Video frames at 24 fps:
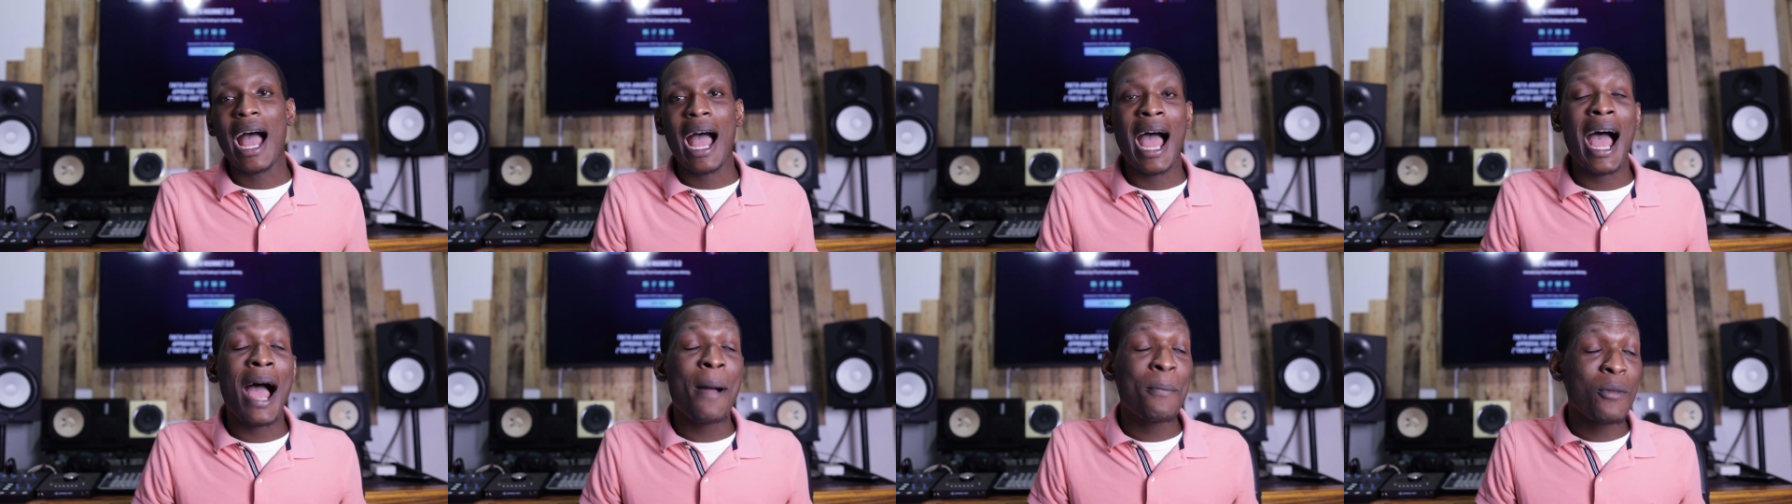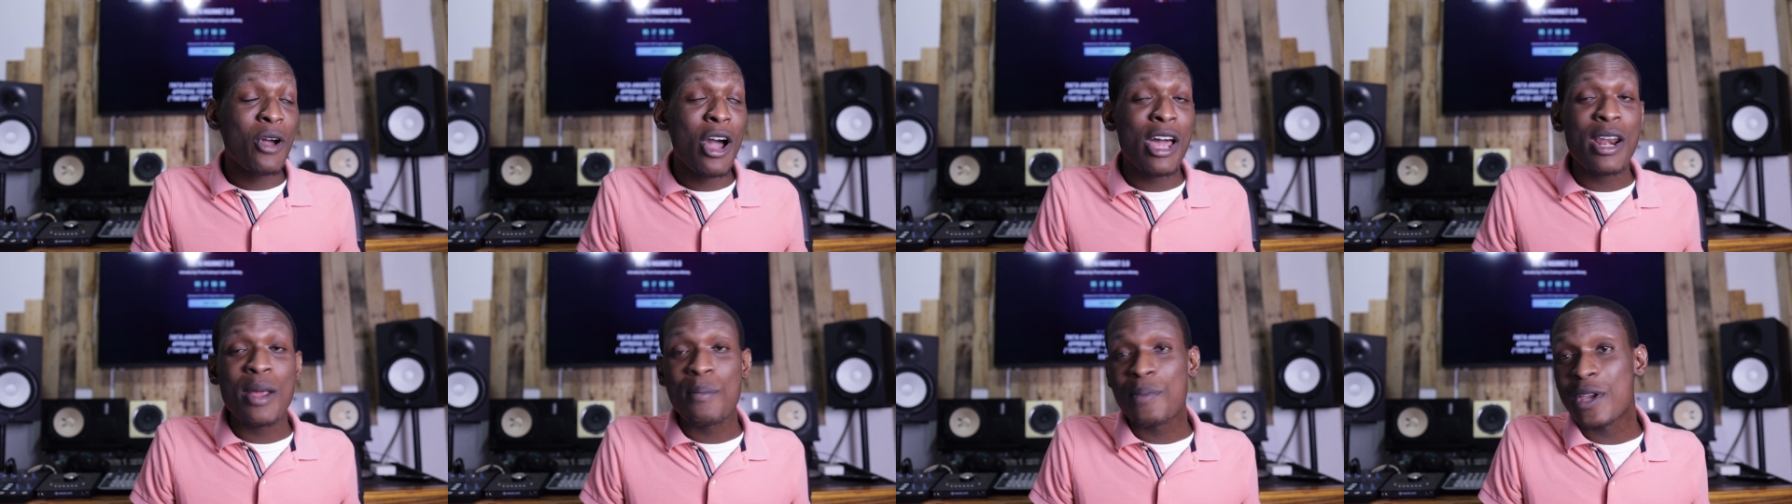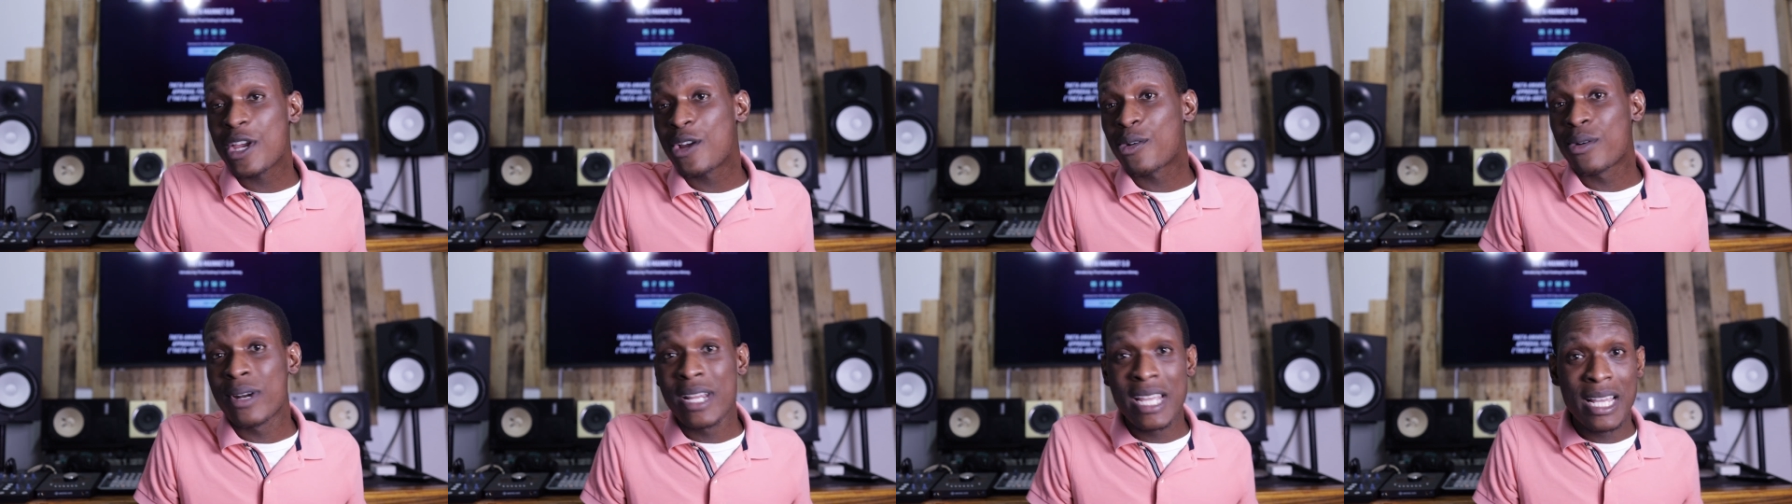I'm gonna
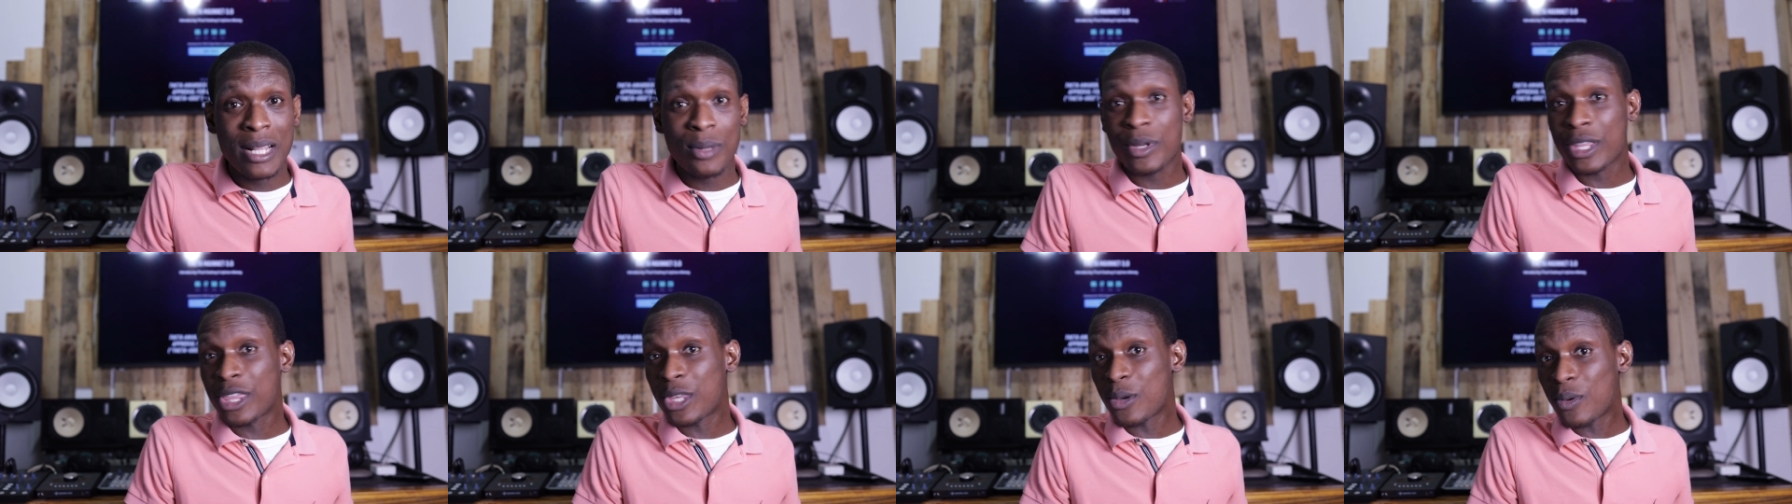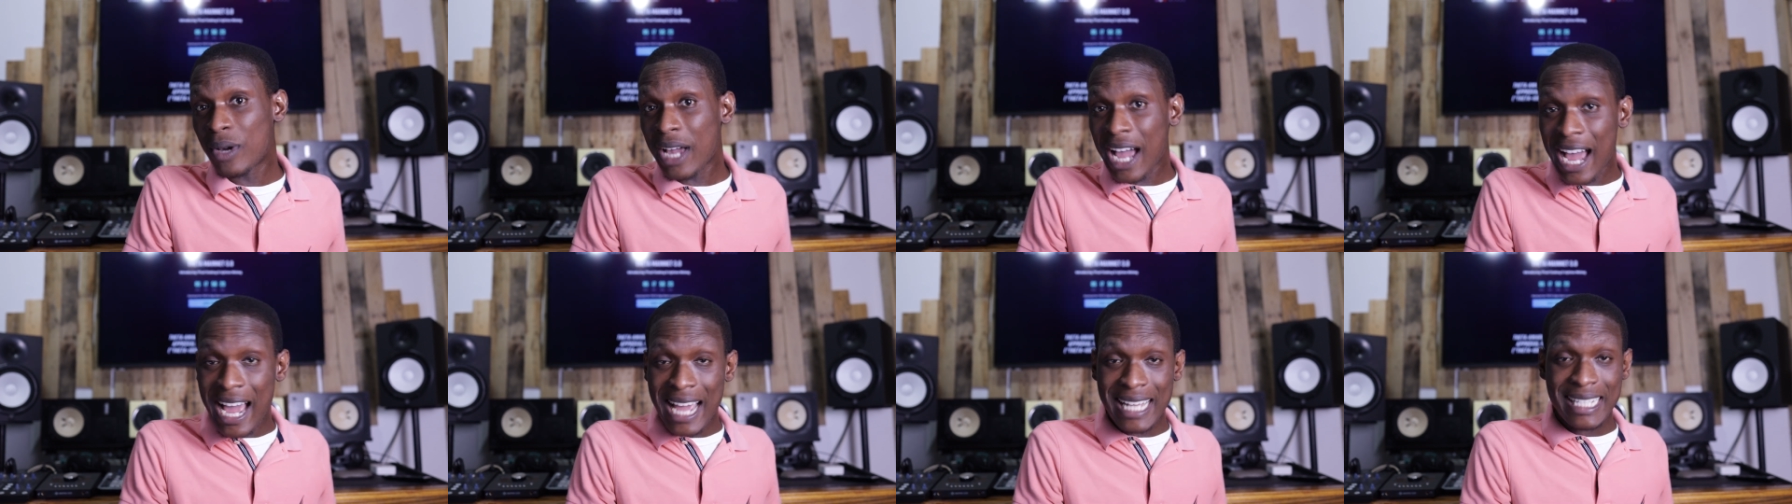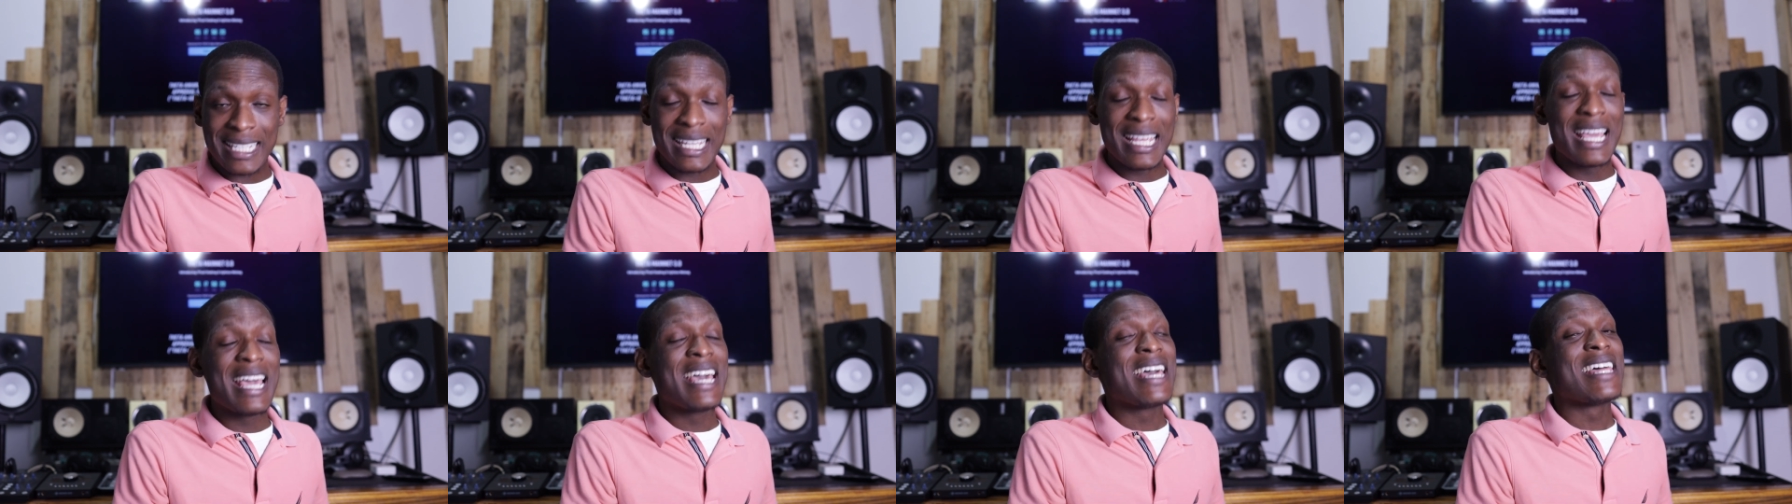be real with you
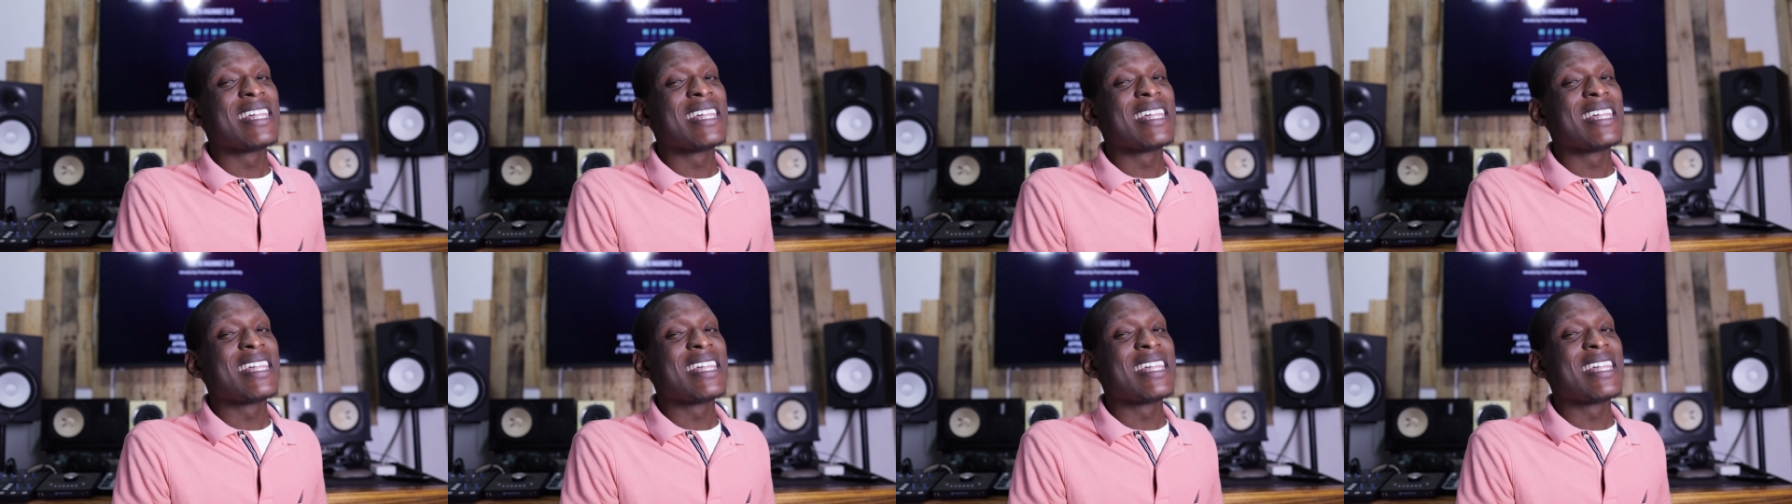guys.